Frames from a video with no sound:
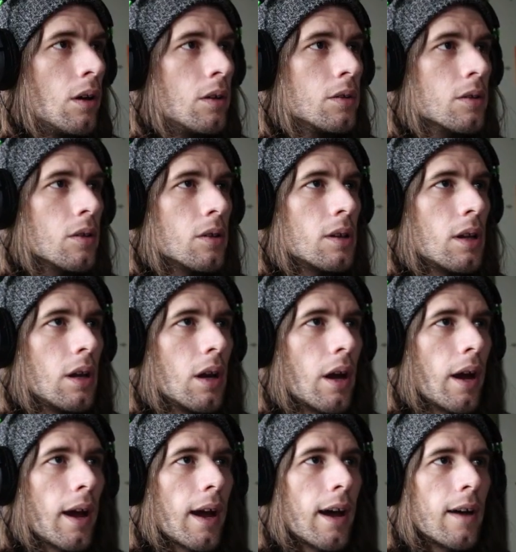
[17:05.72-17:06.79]
So say I
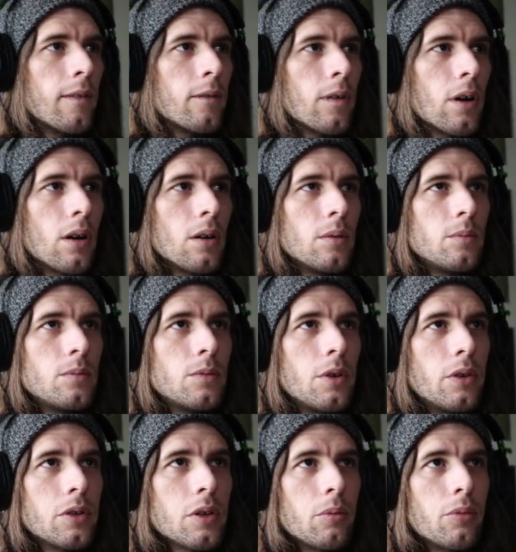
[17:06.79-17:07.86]
have
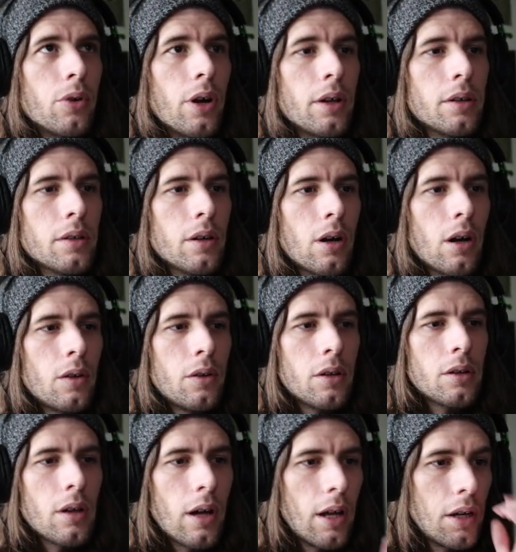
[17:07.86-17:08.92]
this compressor on this
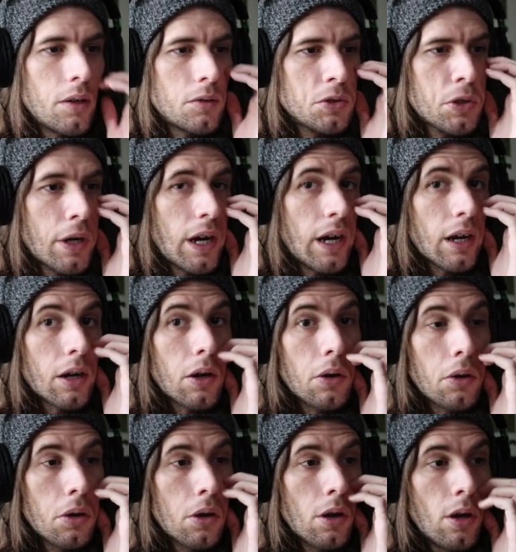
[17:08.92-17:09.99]
audio track.
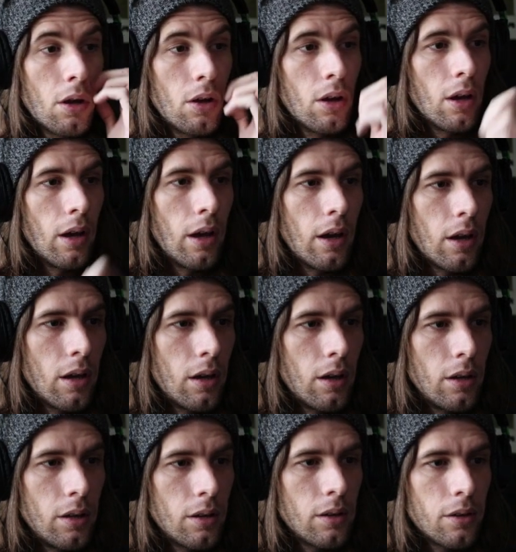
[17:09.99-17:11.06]

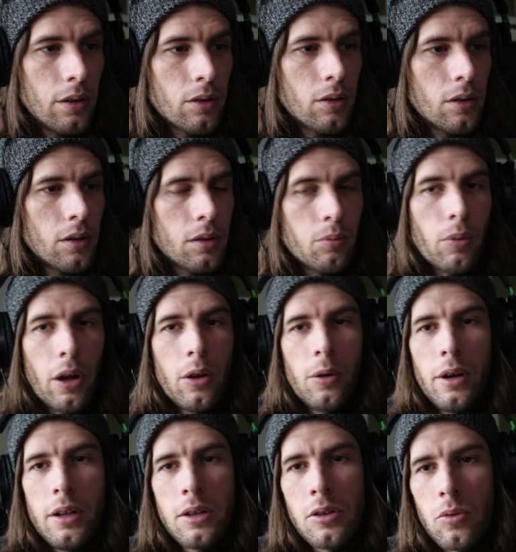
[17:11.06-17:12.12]
And this is, by the way,
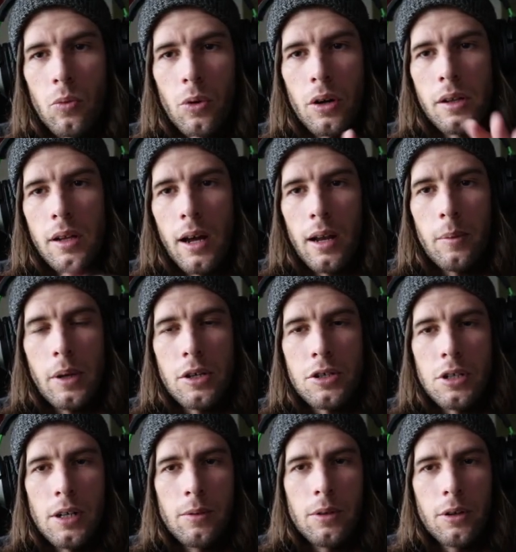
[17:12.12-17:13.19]
this is the worst automation
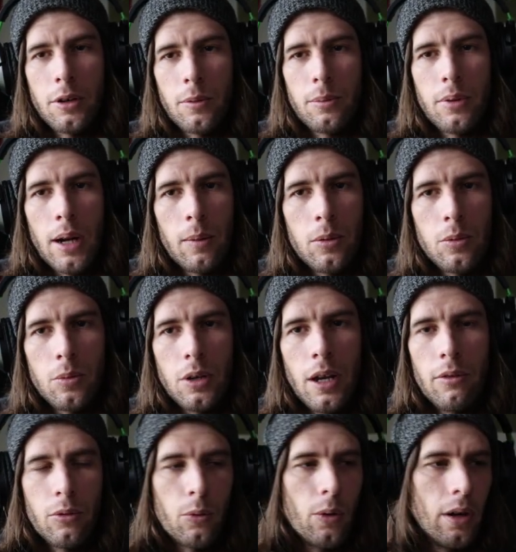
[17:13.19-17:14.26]
ever. You probably would
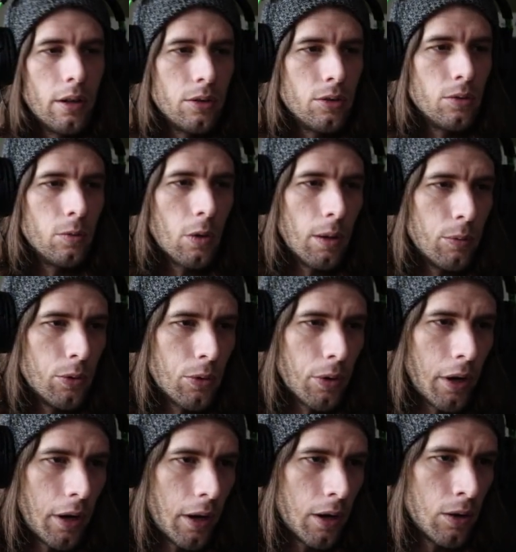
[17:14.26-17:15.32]
never want to do what I'm doing
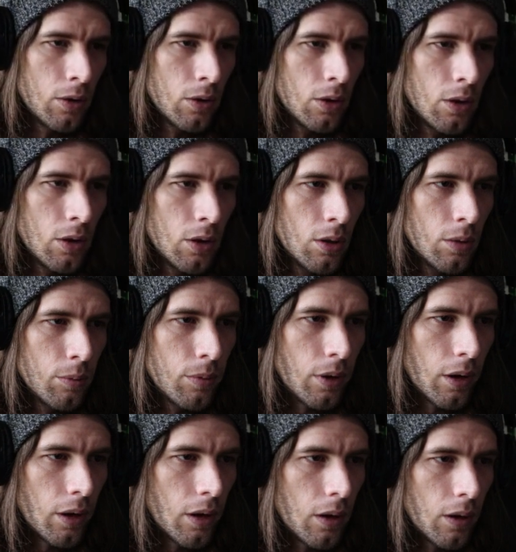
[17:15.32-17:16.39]
right now.
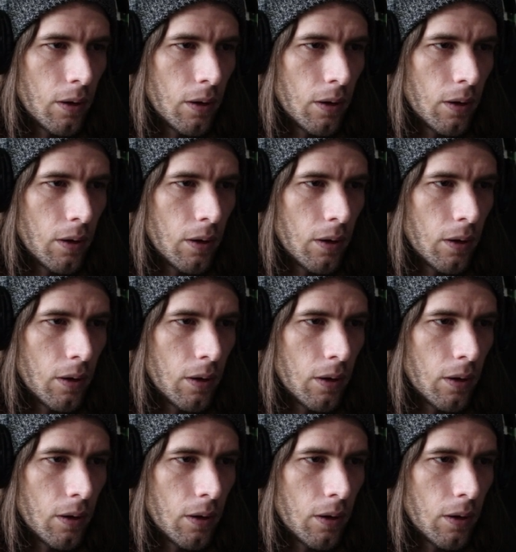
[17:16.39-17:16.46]
But